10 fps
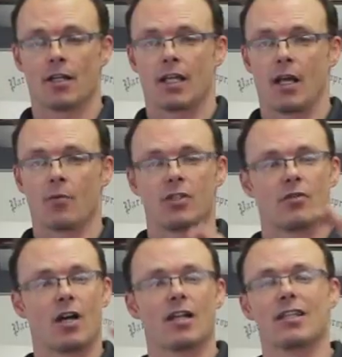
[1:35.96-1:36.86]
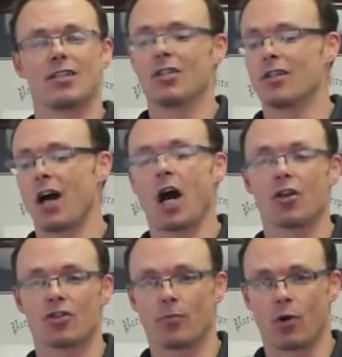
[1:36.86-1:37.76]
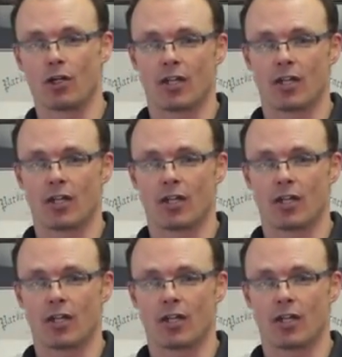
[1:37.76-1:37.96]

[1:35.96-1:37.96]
Okay, we do not need good arch support